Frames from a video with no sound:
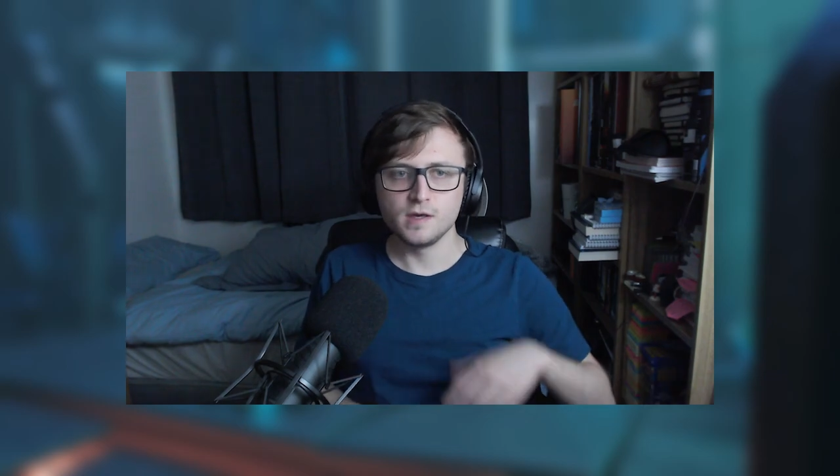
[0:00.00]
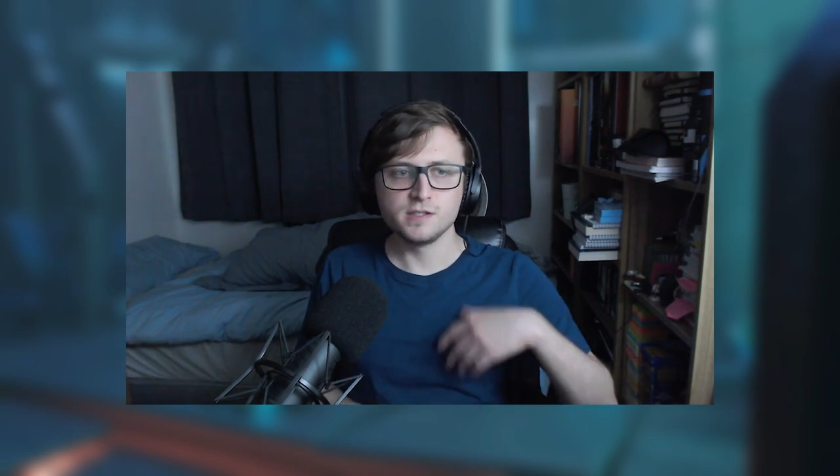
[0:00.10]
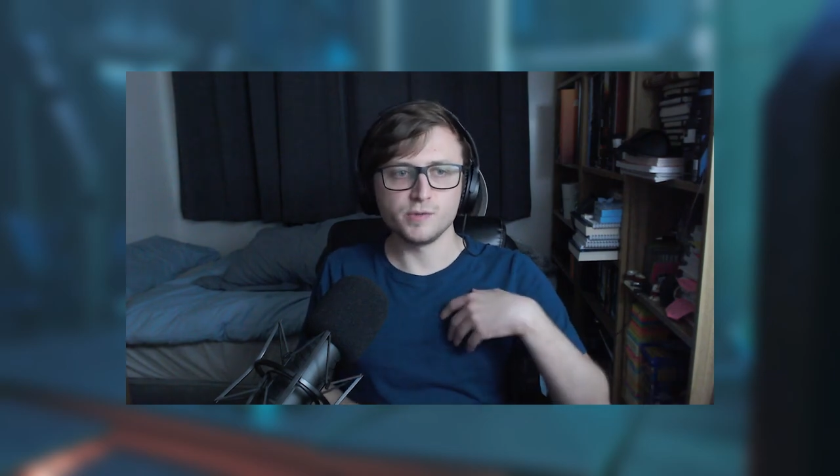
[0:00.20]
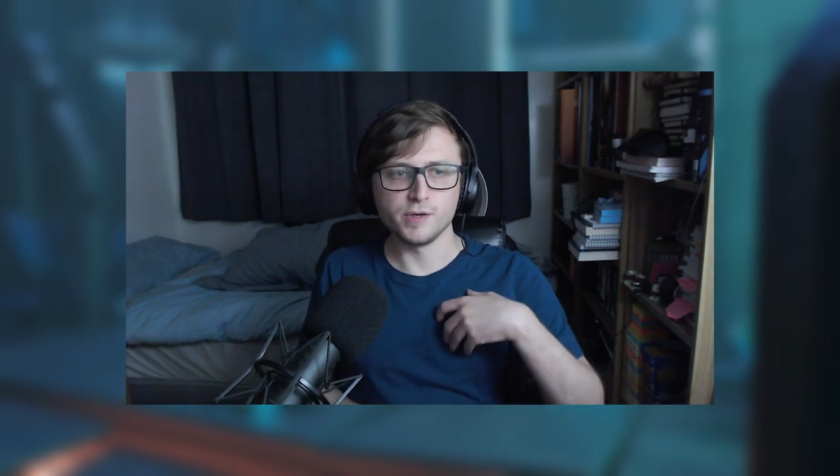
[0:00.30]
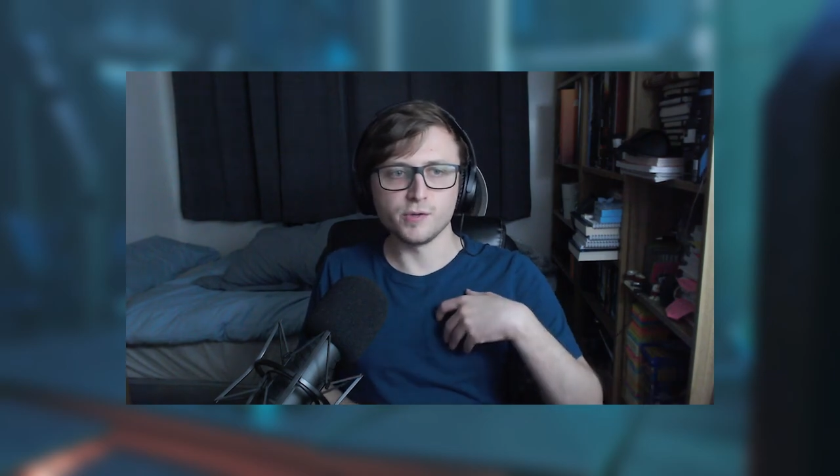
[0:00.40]

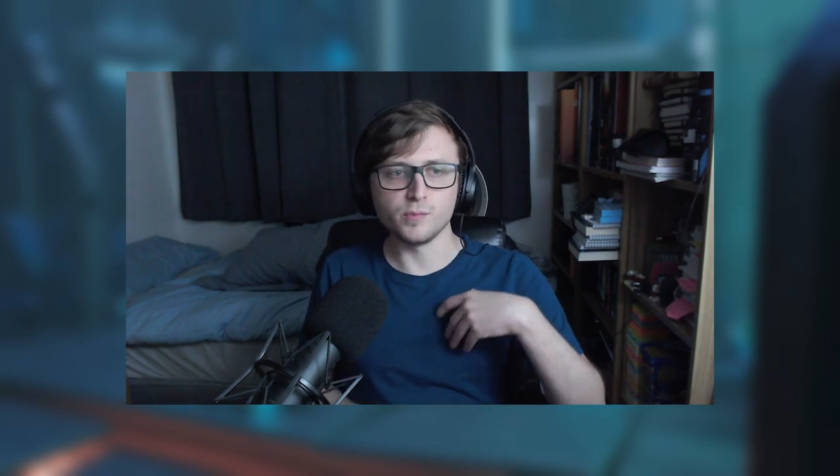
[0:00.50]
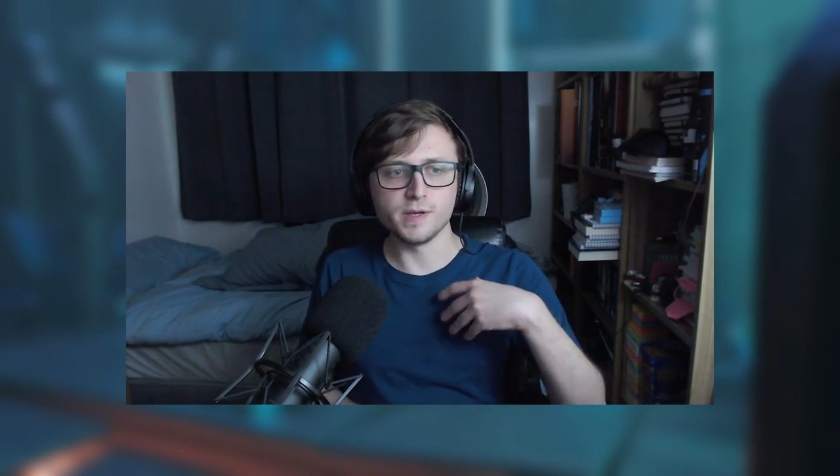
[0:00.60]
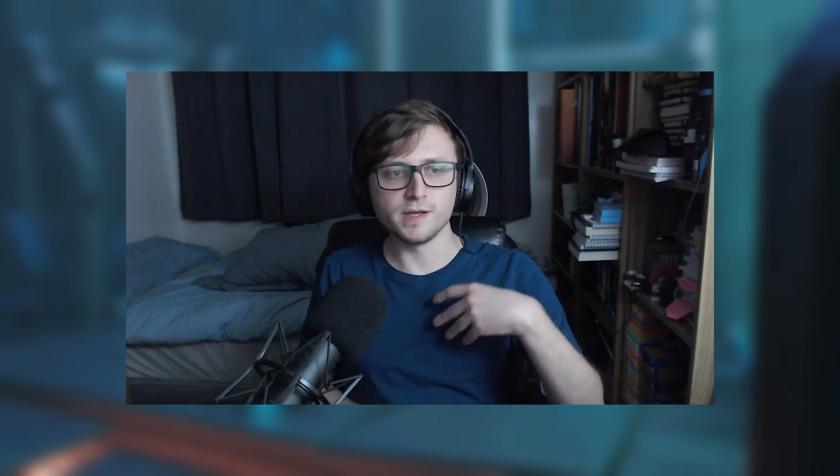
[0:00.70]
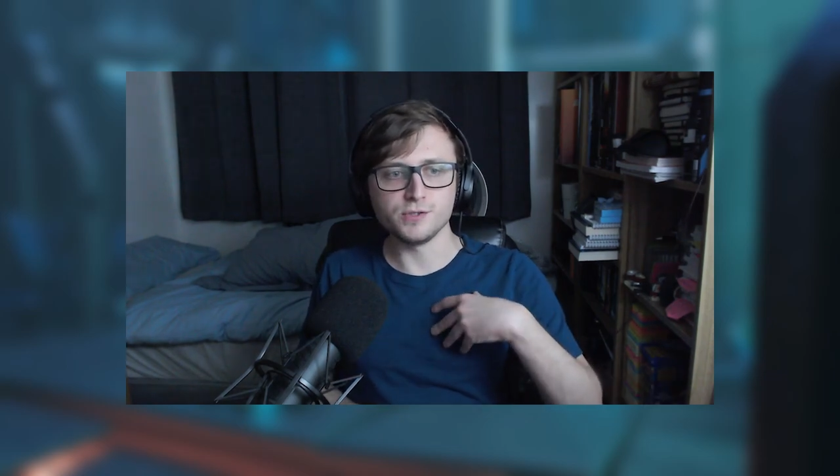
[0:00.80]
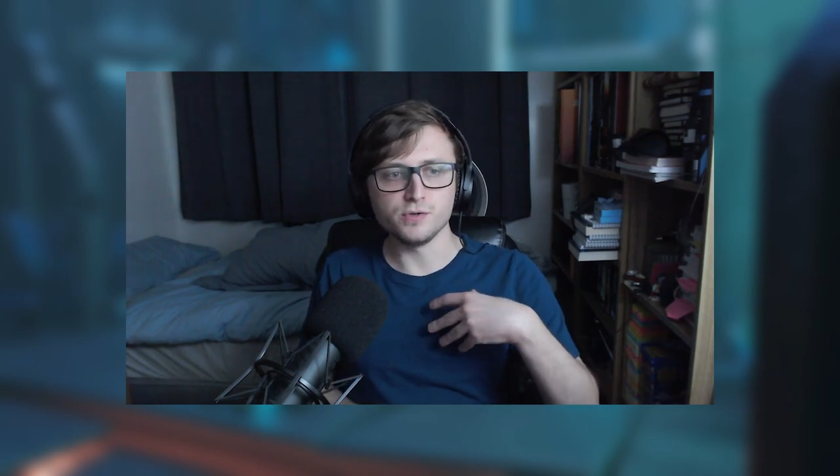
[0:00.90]
So I know that when
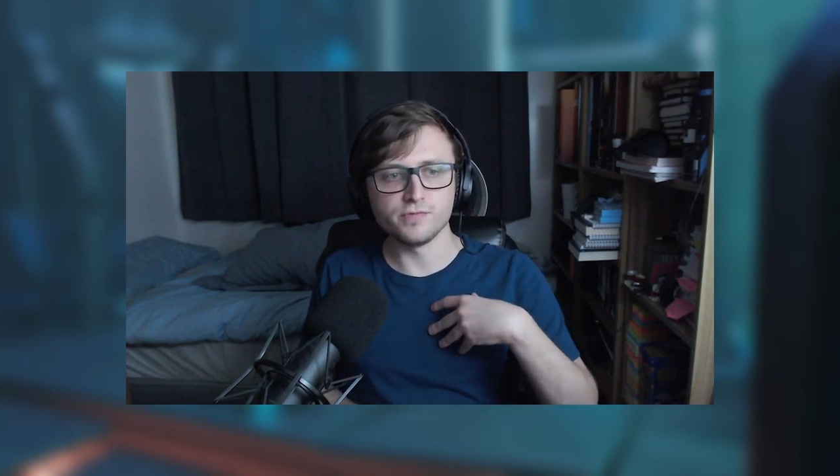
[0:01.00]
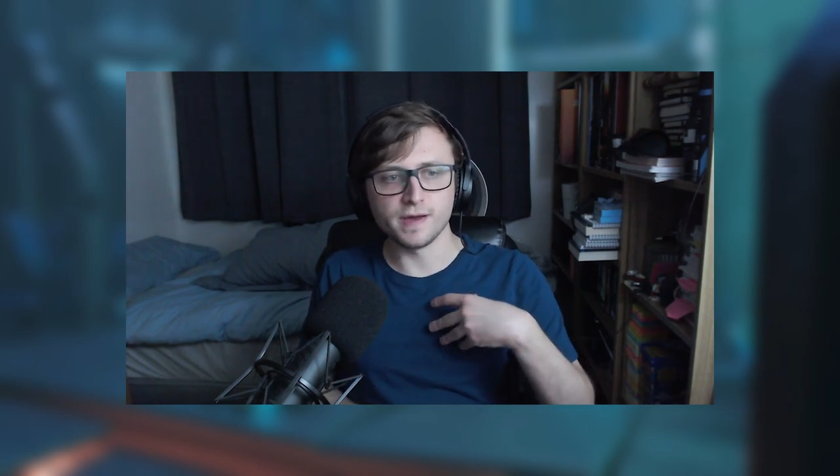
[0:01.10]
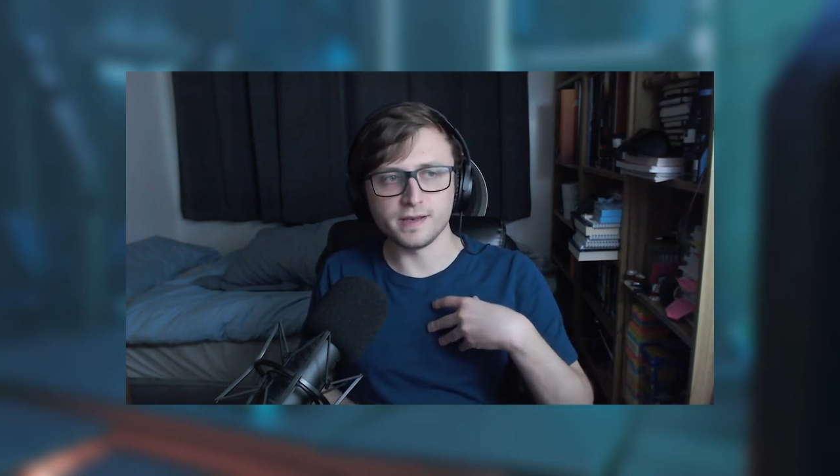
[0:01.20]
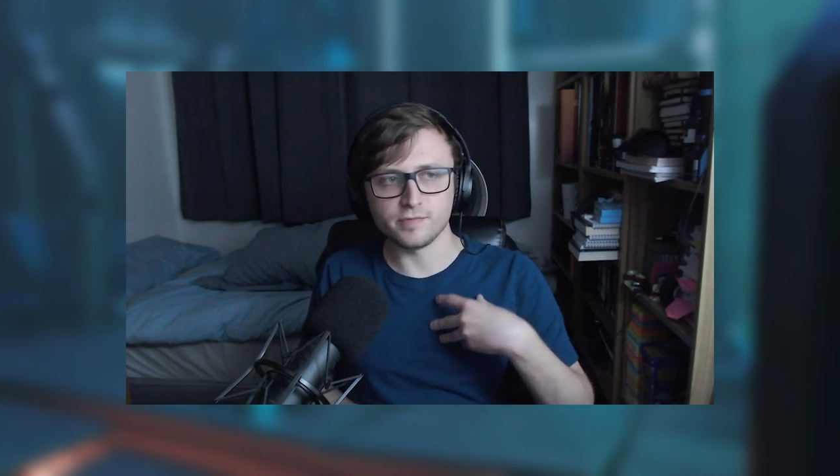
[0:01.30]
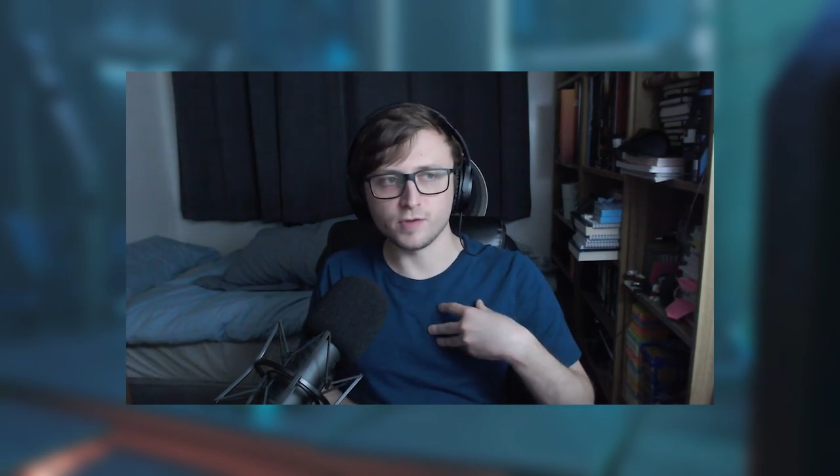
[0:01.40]
I do
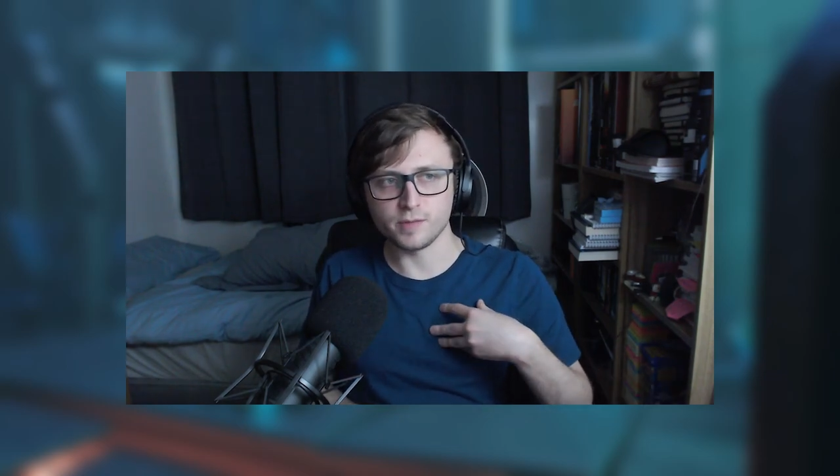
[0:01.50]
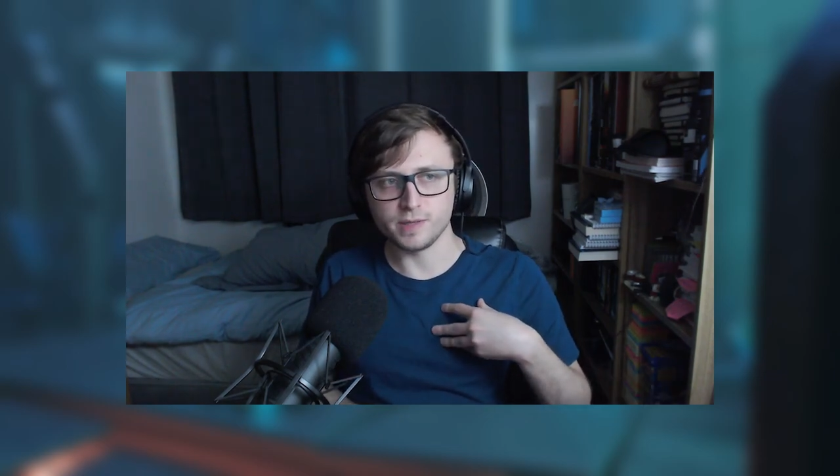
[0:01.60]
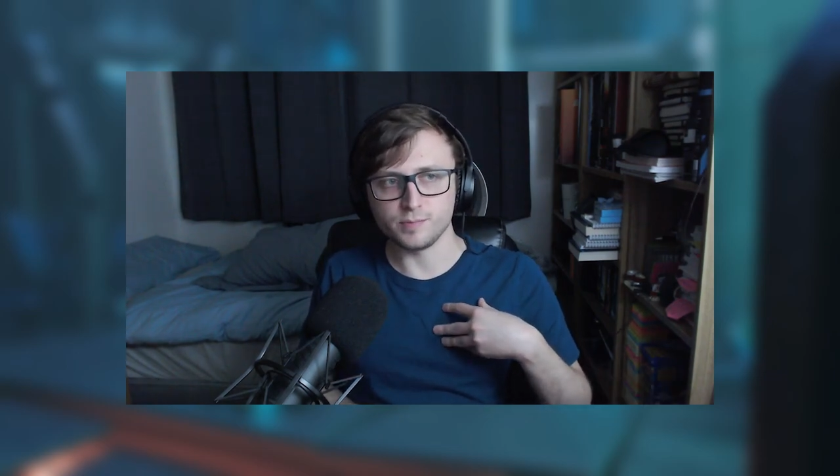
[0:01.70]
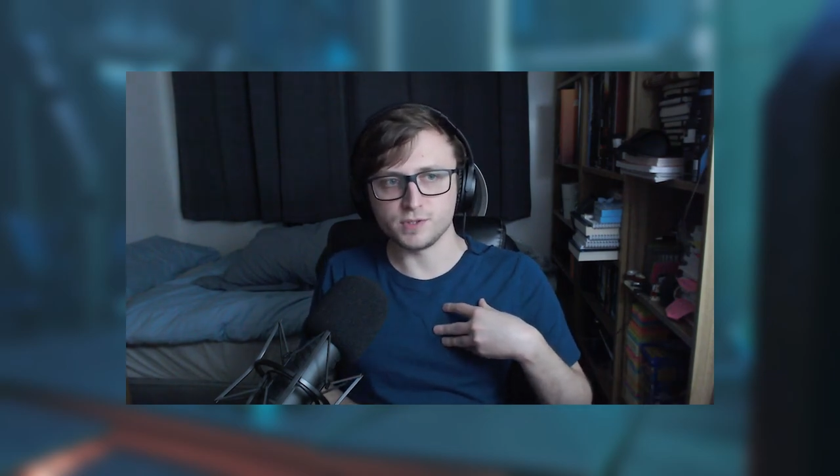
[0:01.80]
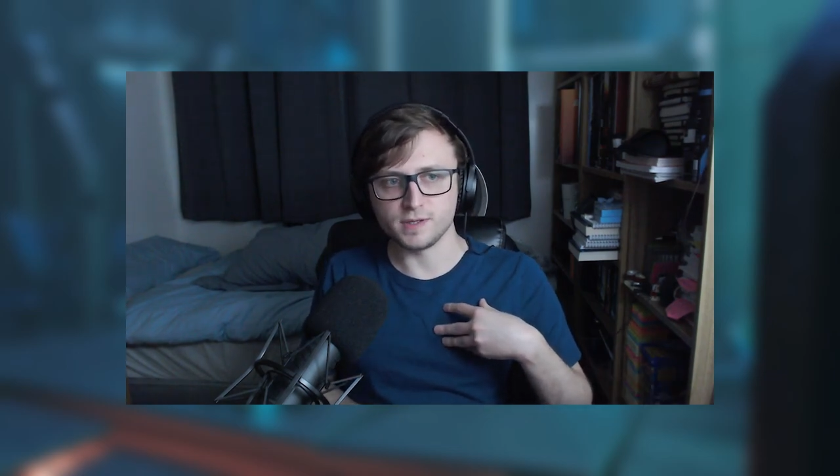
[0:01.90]
finally feel like
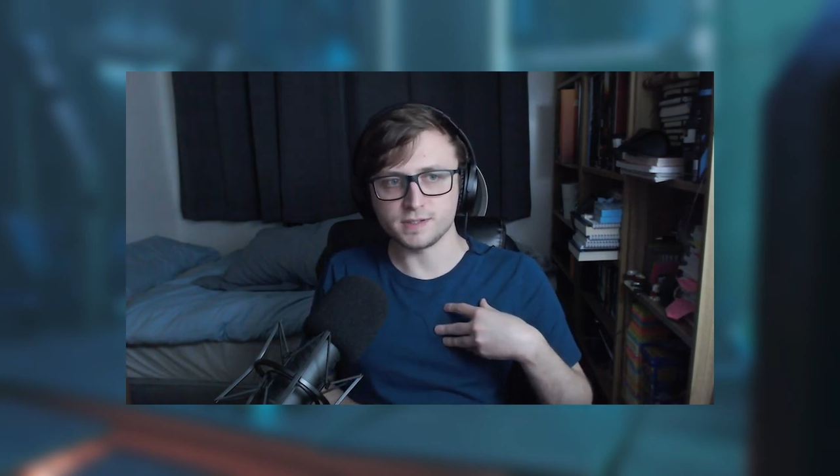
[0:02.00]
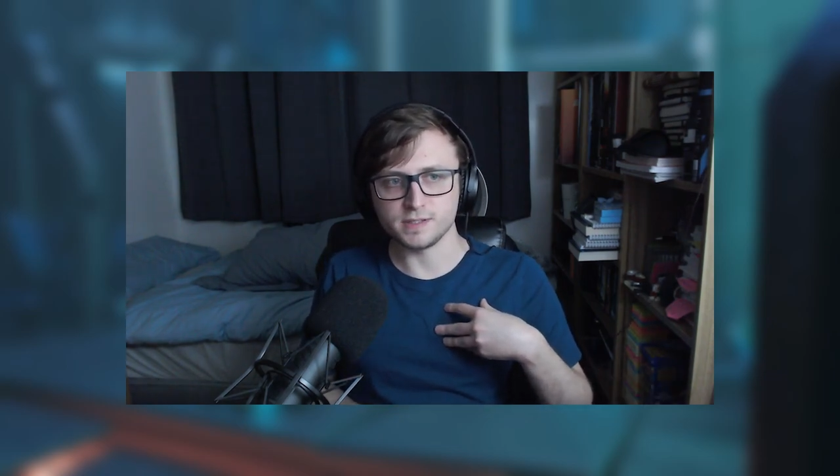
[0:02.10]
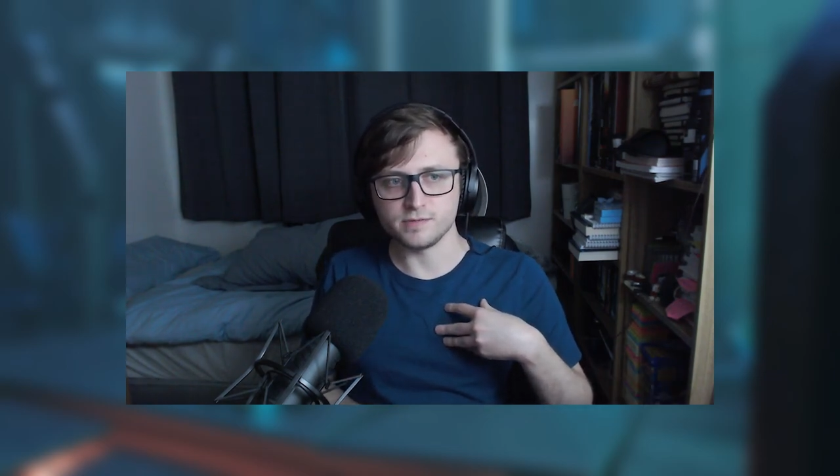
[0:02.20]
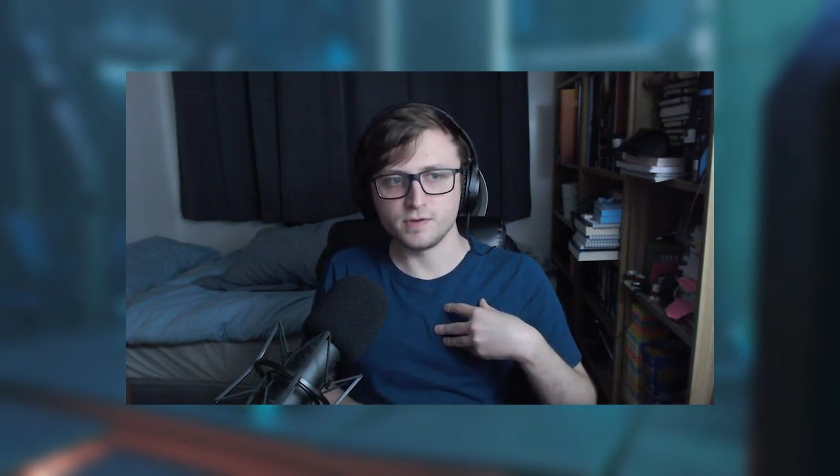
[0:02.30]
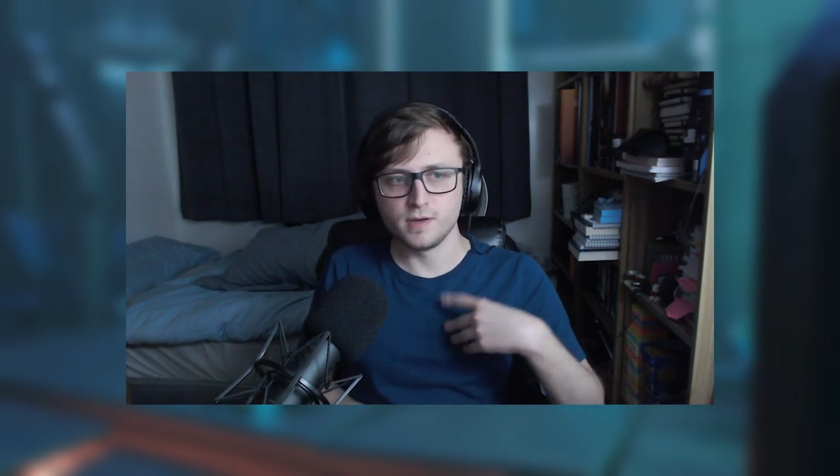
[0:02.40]
being
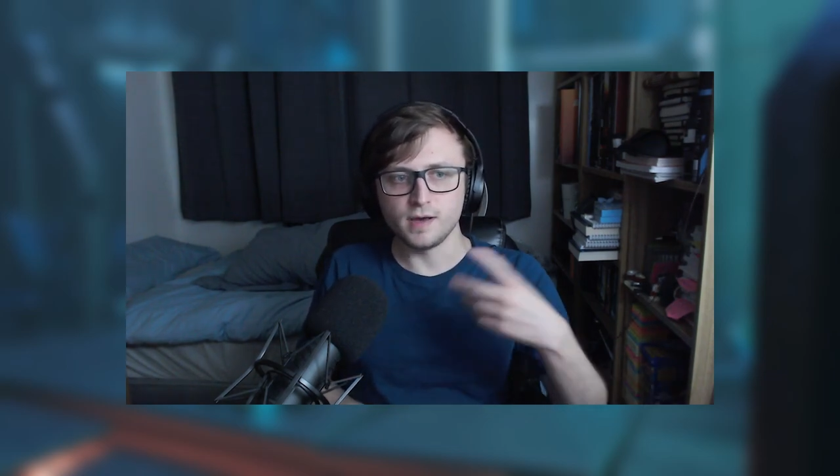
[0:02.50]
productive,